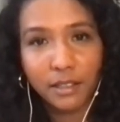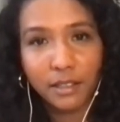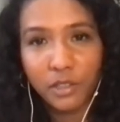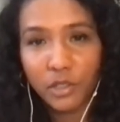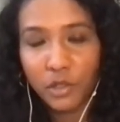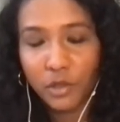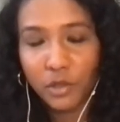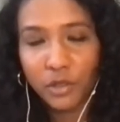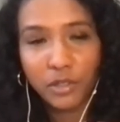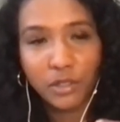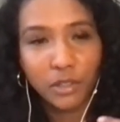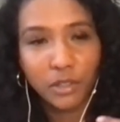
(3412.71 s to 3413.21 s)

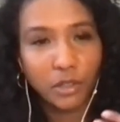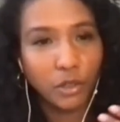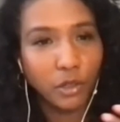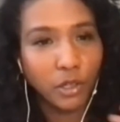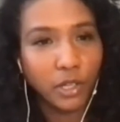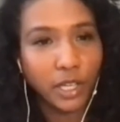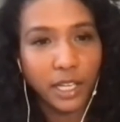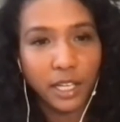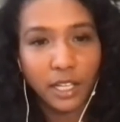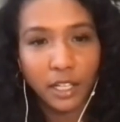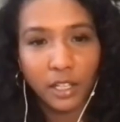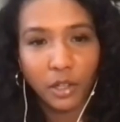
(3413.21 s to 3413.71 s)
Just
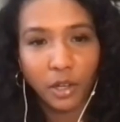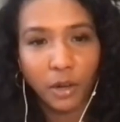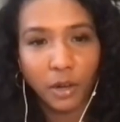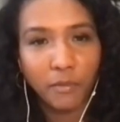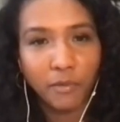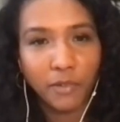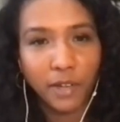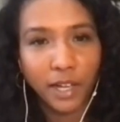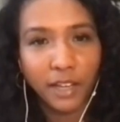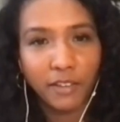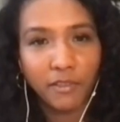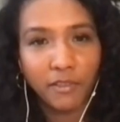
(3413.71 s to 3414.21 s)
look at the
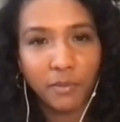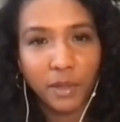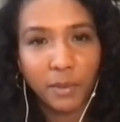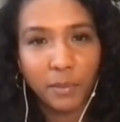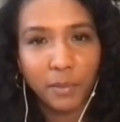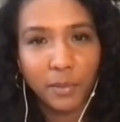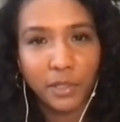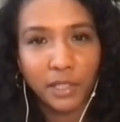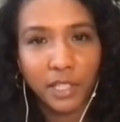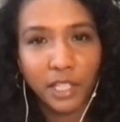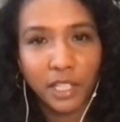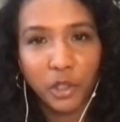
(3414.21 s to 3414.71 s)
top 5
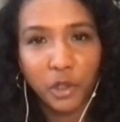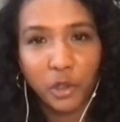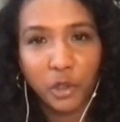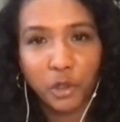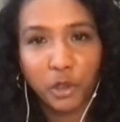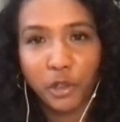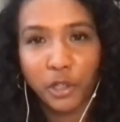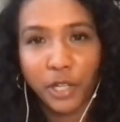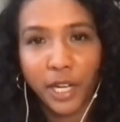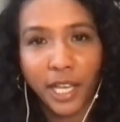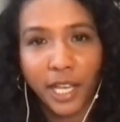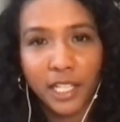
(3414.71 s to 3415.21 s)
people that you
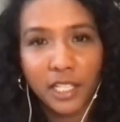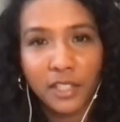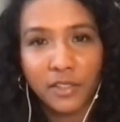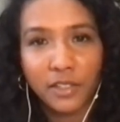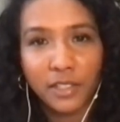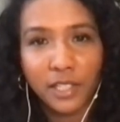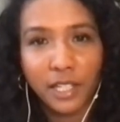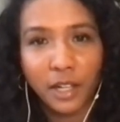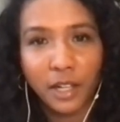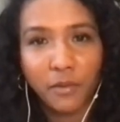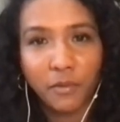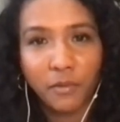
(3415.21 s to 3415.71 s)
could
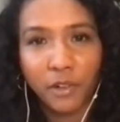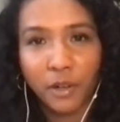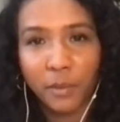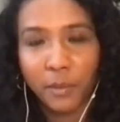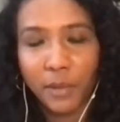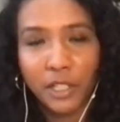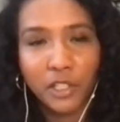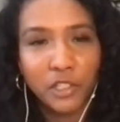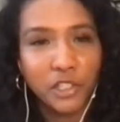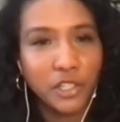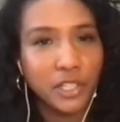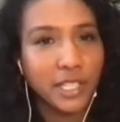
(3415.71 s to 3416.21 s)
ask help
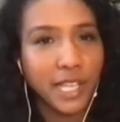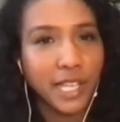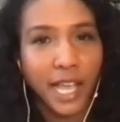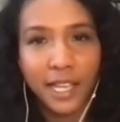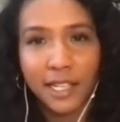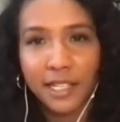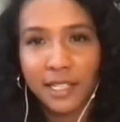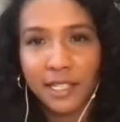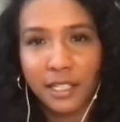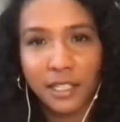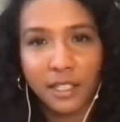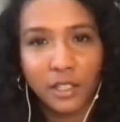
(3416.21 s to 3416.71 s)
from and just
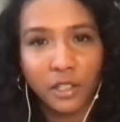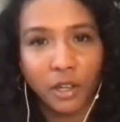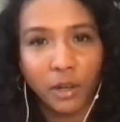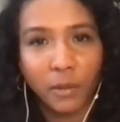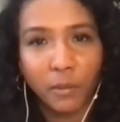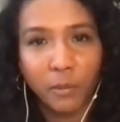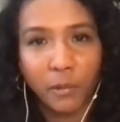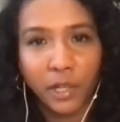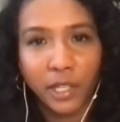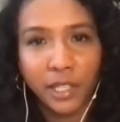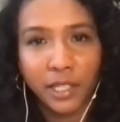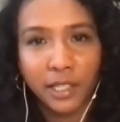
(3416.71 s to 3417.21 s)
ask the
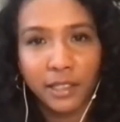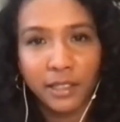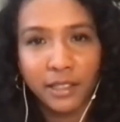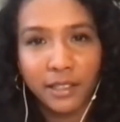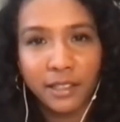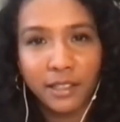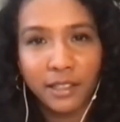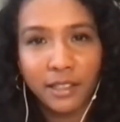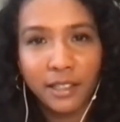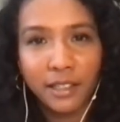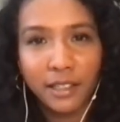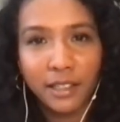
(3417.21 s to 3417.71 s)
top one.
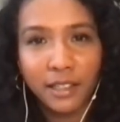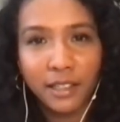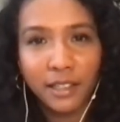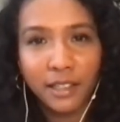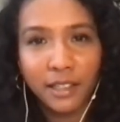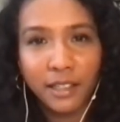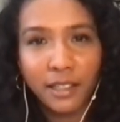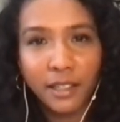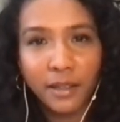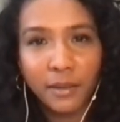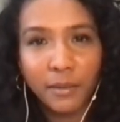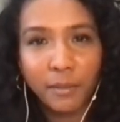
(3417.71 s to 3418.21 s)

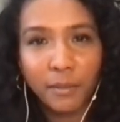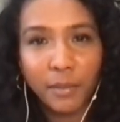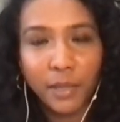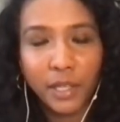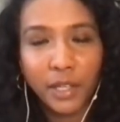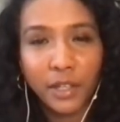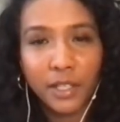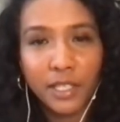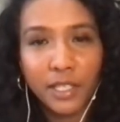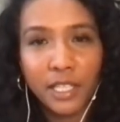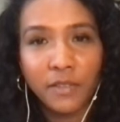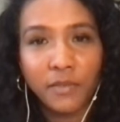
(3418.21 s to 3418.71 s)

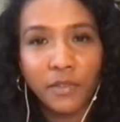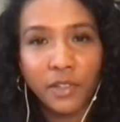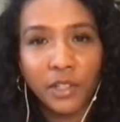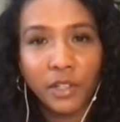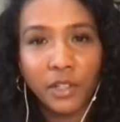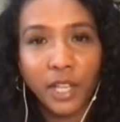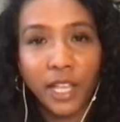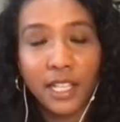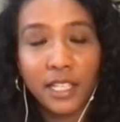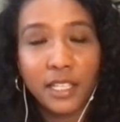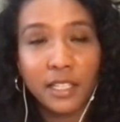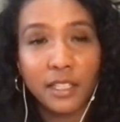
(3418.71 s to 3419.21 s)
Because
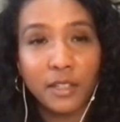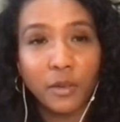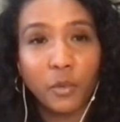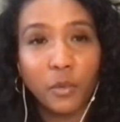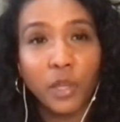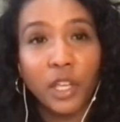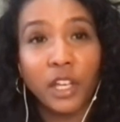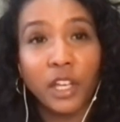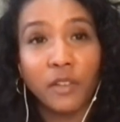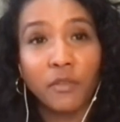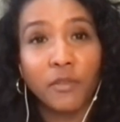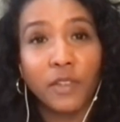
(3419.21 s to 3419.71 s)
even as
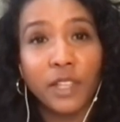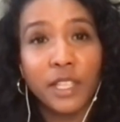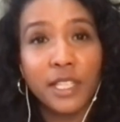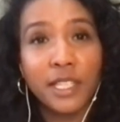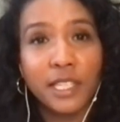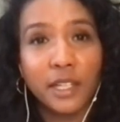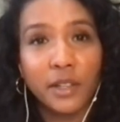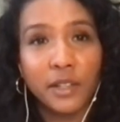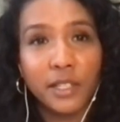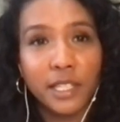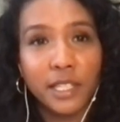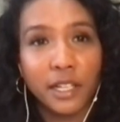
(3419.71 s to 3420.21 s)
we
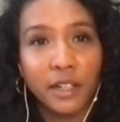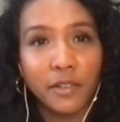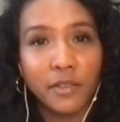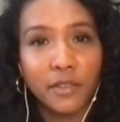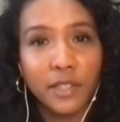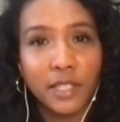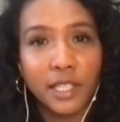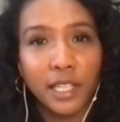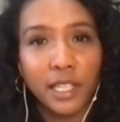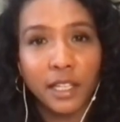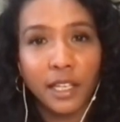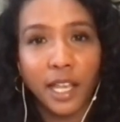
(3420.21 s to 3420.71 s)
convince
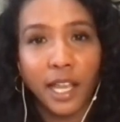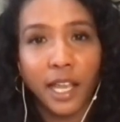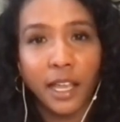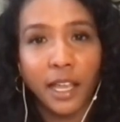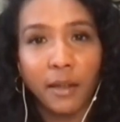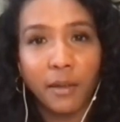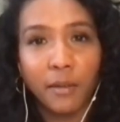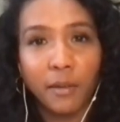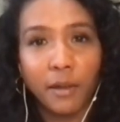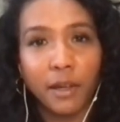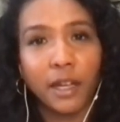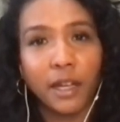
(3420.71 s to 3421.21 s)
ourselves that
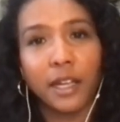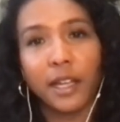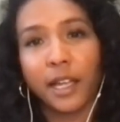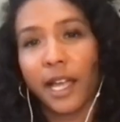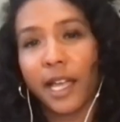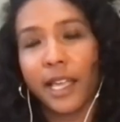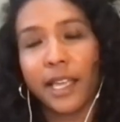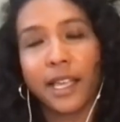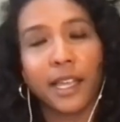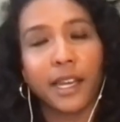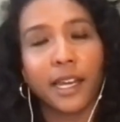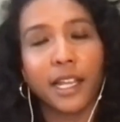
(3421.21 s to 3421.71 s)

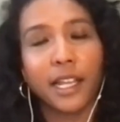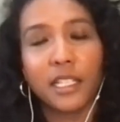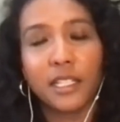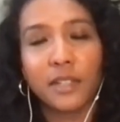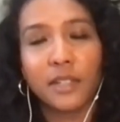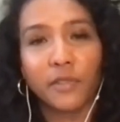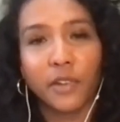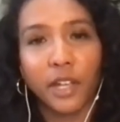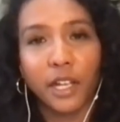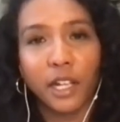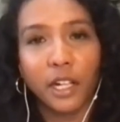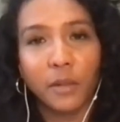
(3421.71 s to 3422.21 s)
I can't
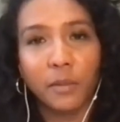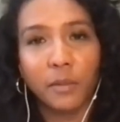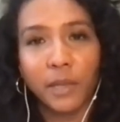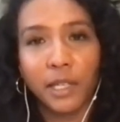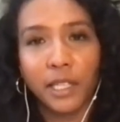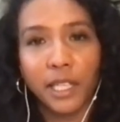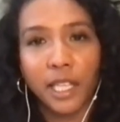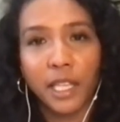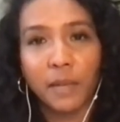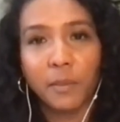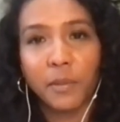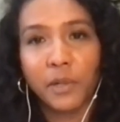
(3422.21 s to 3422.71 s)
ask for help,
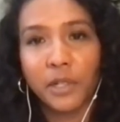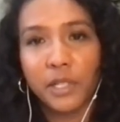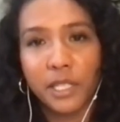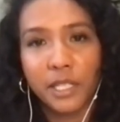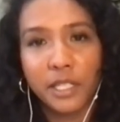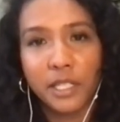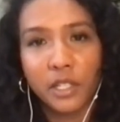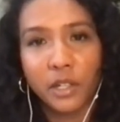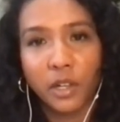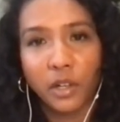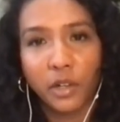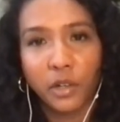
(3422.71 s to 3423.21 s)
like that
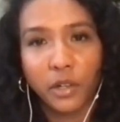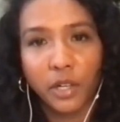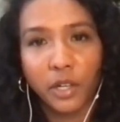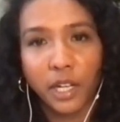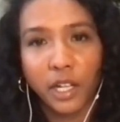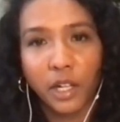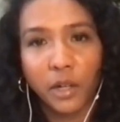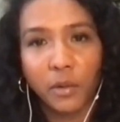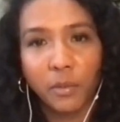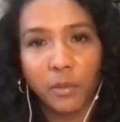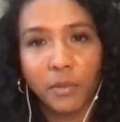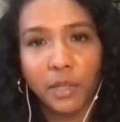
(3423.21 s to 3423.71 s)
person's not going to
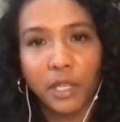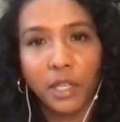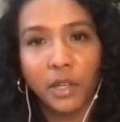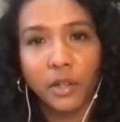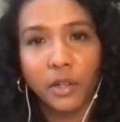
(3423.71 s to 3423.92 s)
help me, or